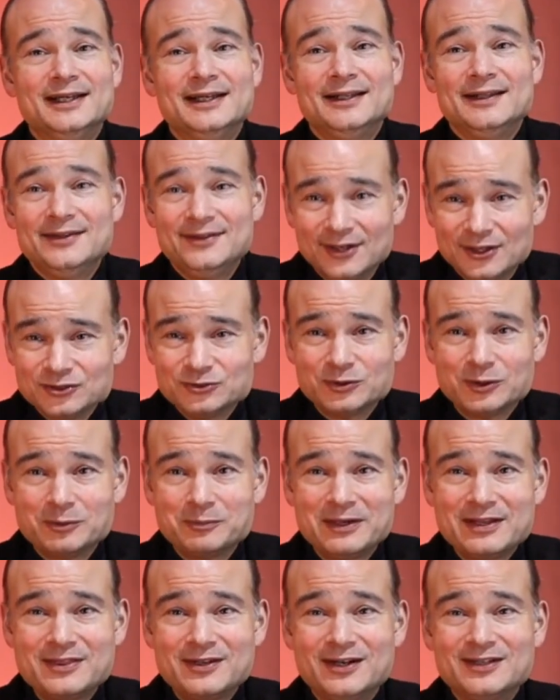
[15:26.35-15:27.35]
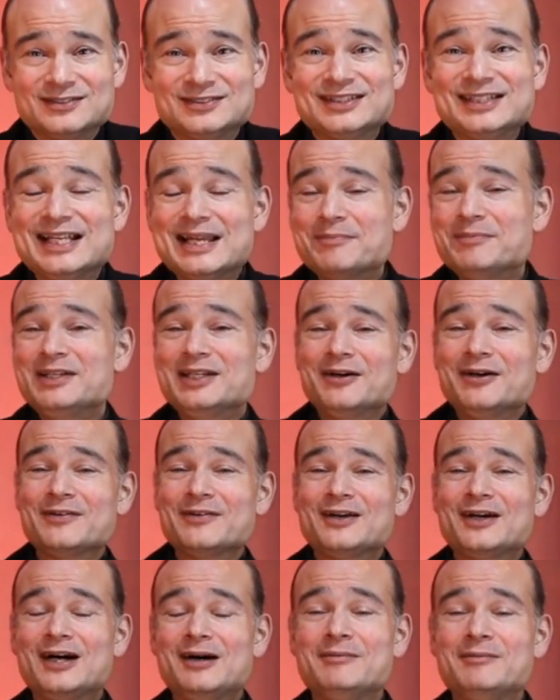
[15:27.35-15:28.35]
Those were my thoughts. Let me know in the
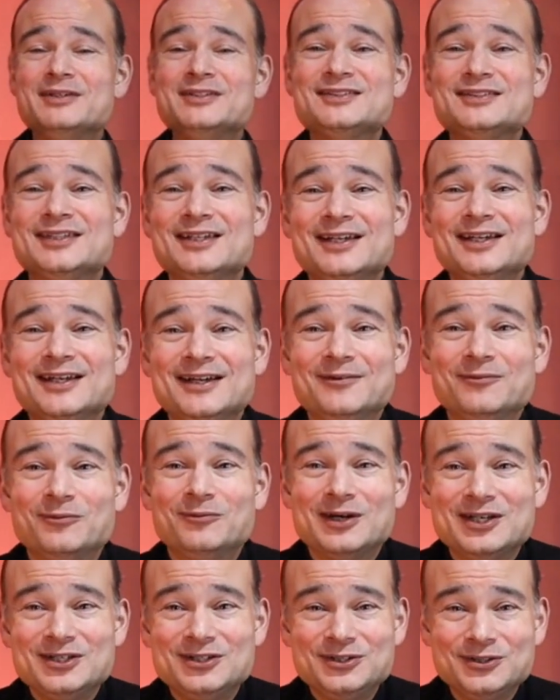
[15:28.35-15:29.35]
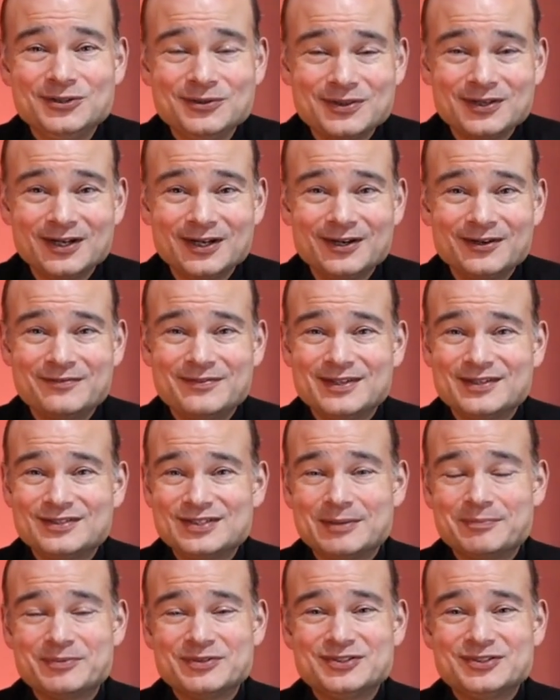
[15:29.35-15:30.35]
comments what you thought of this
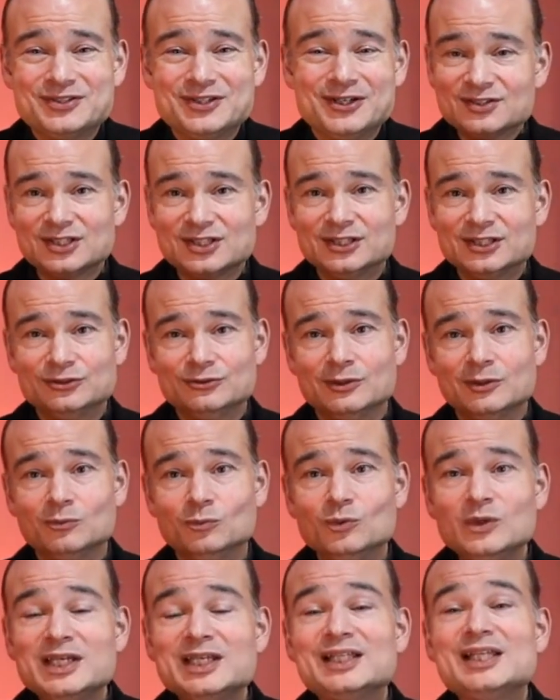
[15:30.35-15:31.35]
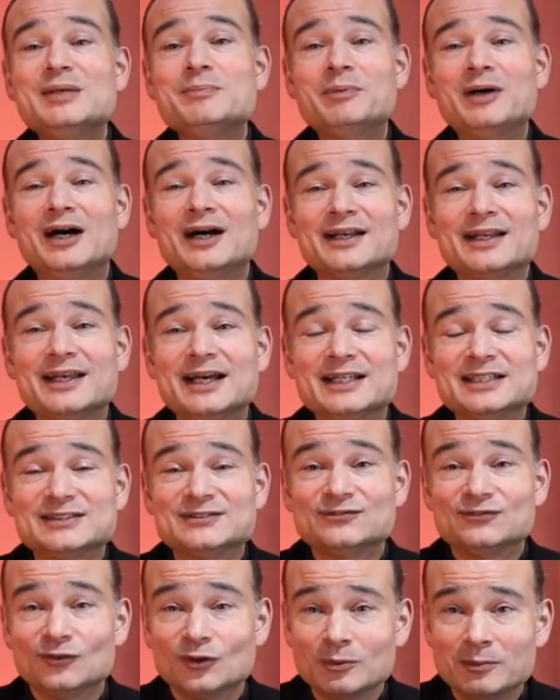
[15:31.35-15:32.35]
episode. I do a weekly podcast
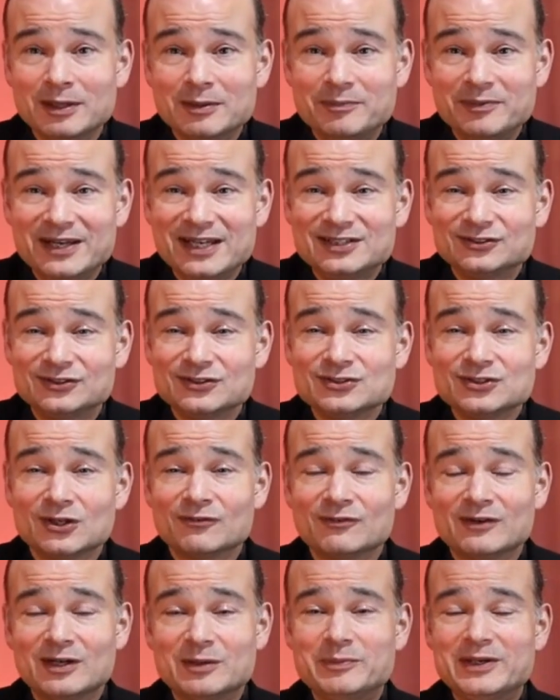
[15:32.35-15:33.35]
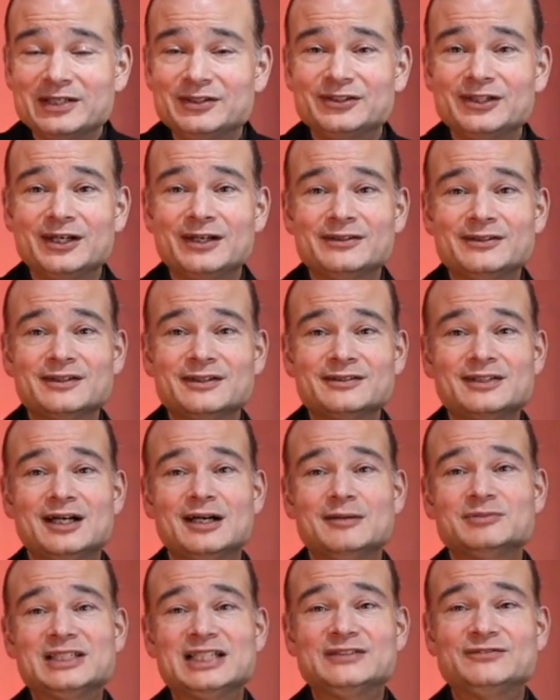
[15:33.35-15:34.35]
for my patrons over at
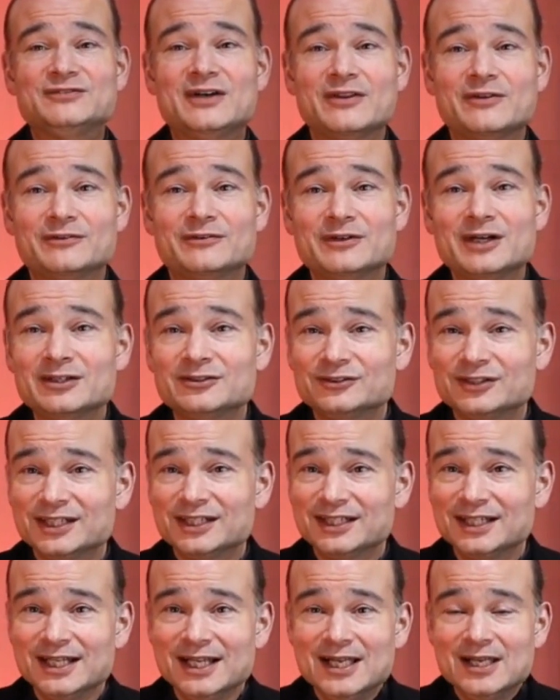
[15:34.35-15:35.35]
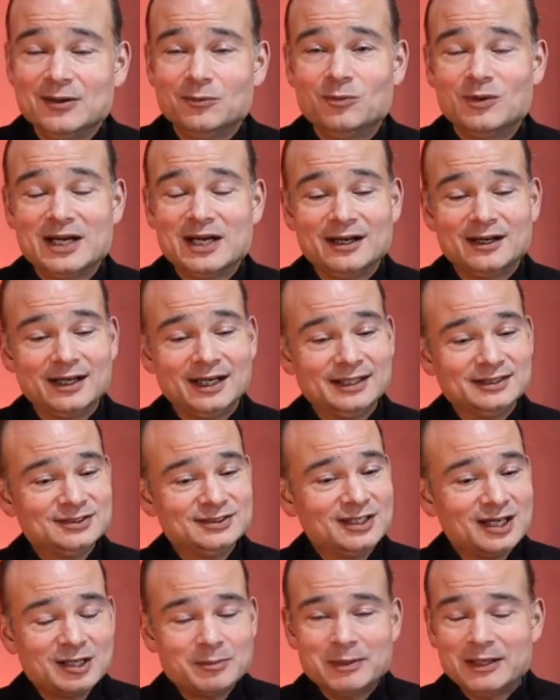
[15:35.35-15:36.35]
patreon.com slash Father Roderick, where I
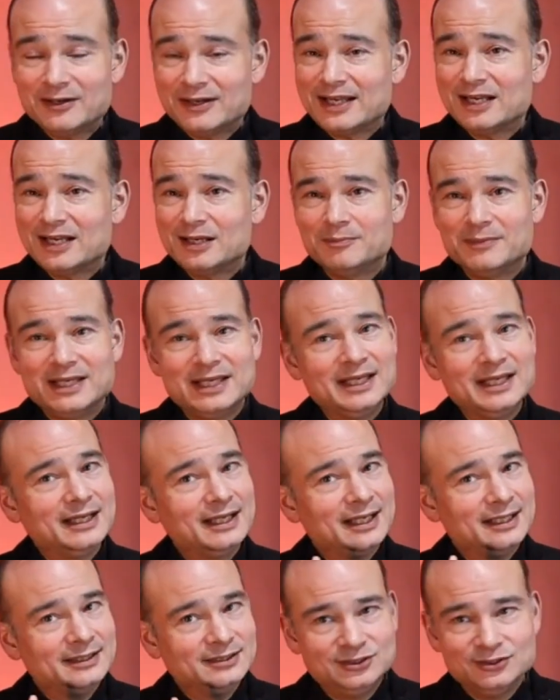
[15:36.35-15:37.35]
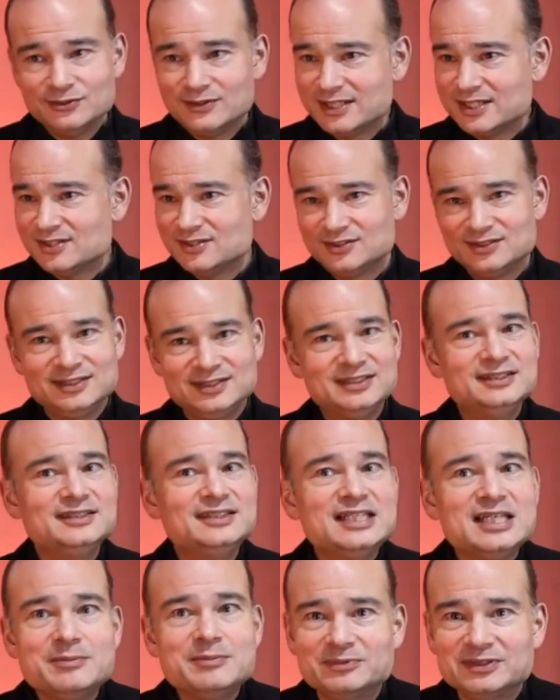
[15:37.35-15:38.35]
talk about anime. I do these
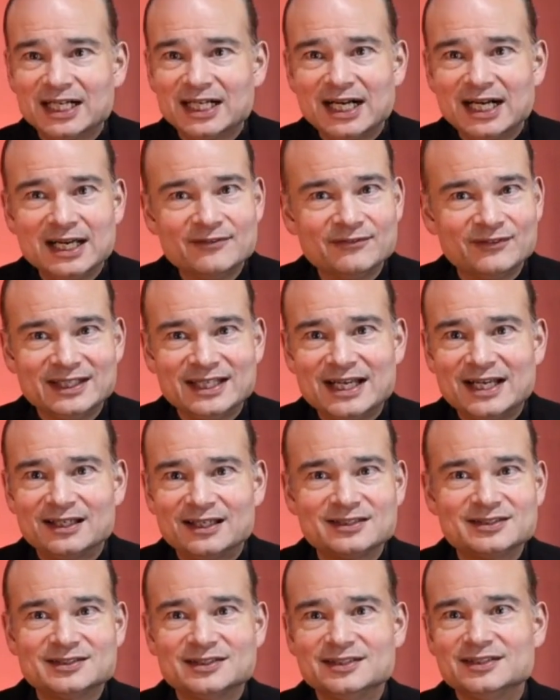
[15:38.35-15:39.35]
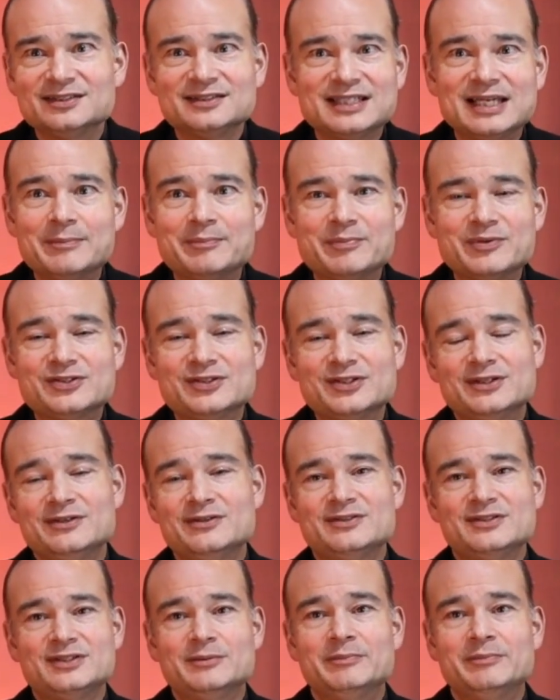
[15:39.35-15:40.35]
deep dive analysis
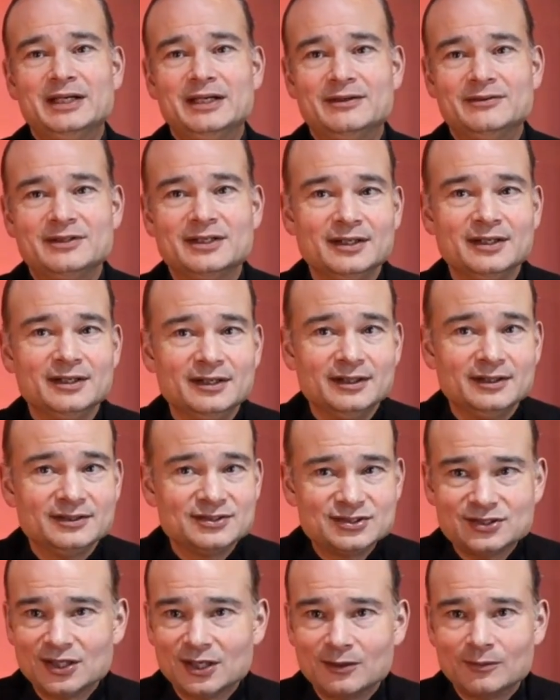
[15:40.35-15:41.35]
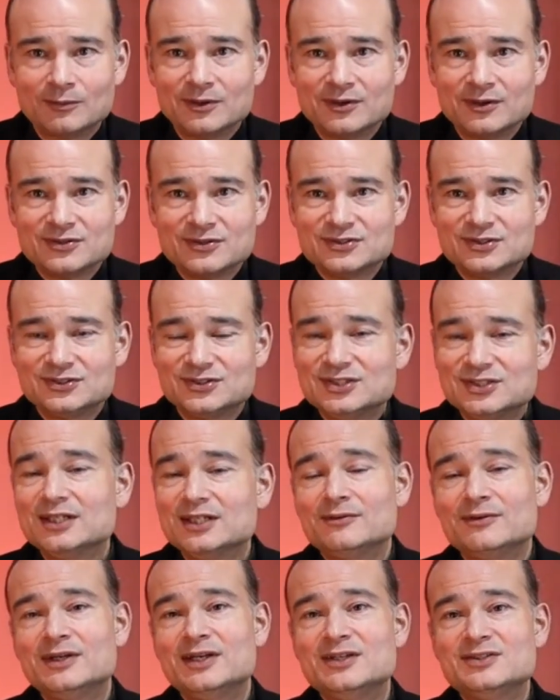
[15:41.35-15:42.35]
episodes about Star Wars
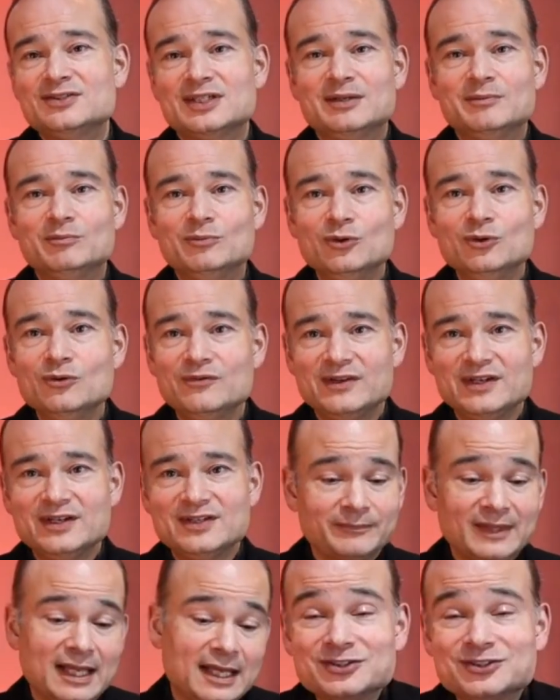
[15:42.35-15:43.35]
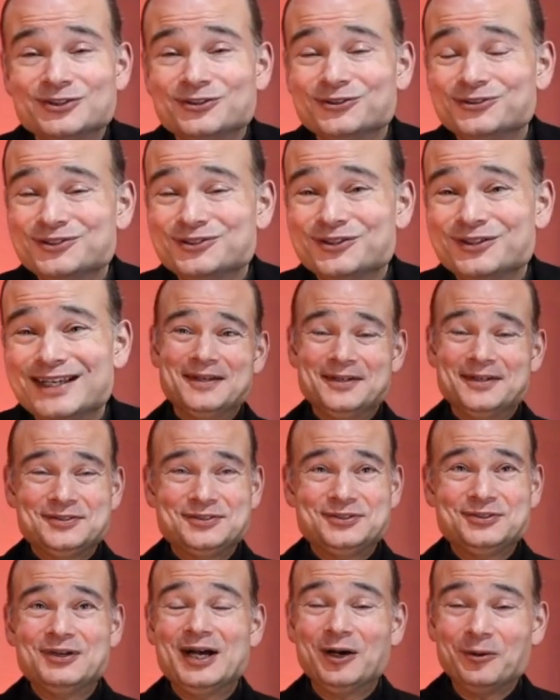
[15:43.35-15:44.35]
series and movies. And you also get
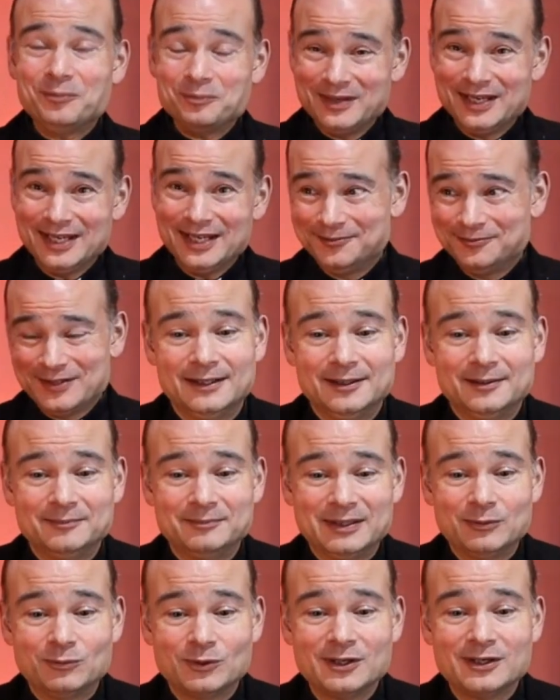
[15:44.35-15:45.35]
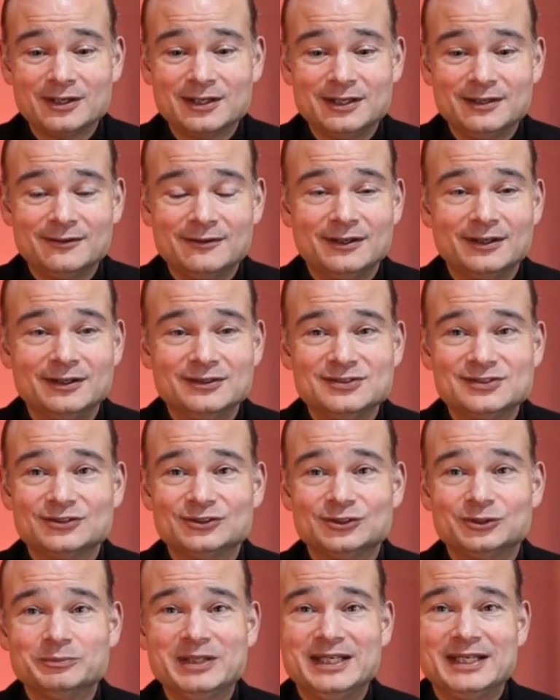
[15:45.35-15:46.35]
to help me with my work here on
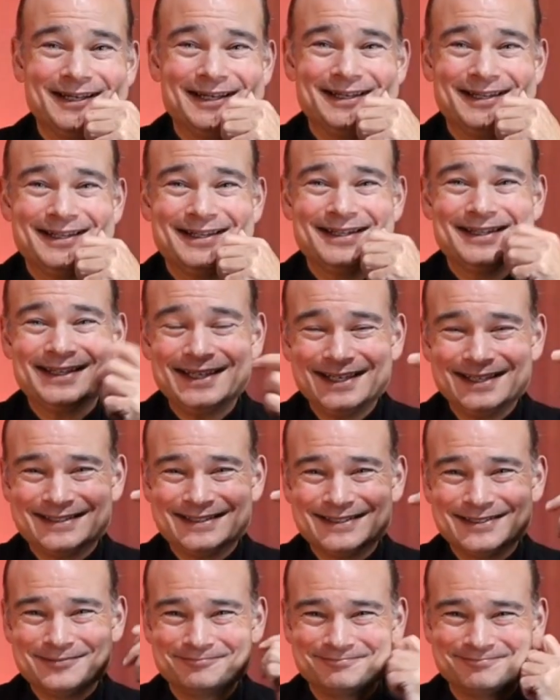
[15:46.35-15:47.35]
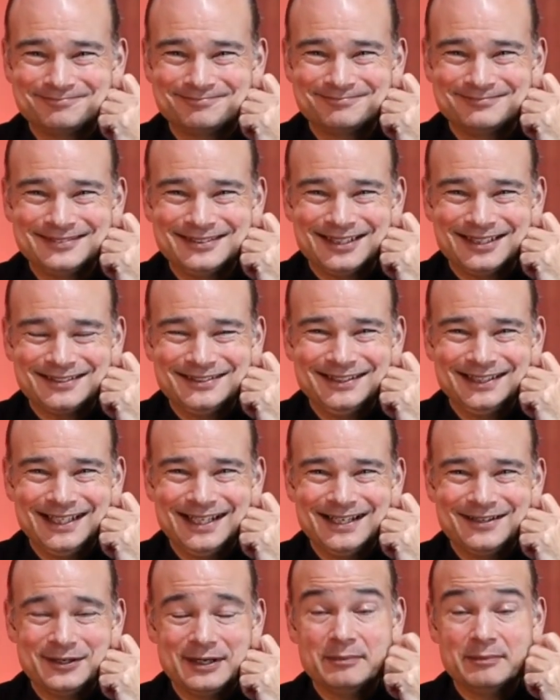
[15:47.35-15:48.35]
social media. Thanks. Talk to you
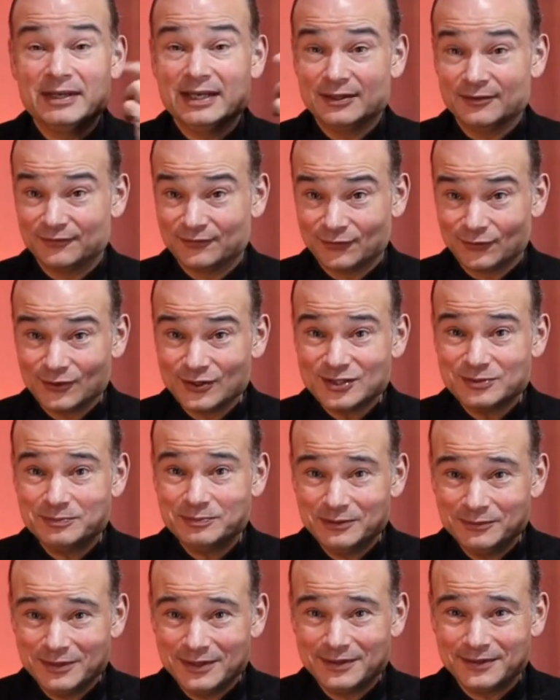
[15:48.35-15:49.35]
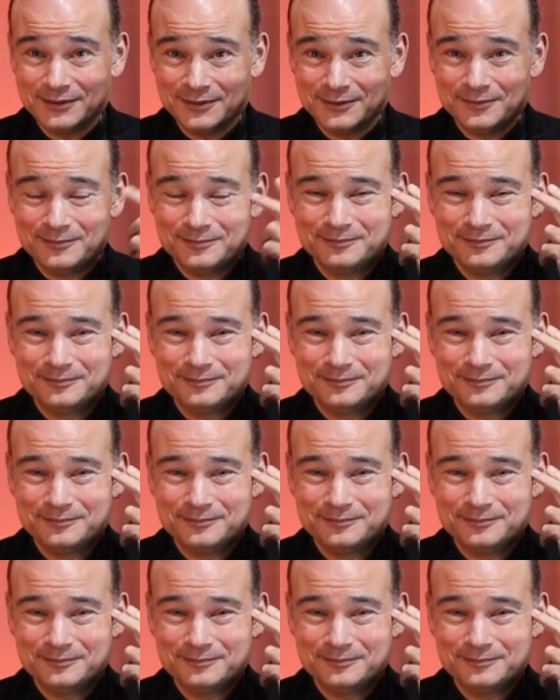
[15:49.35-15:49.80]
later, and may the force be with you.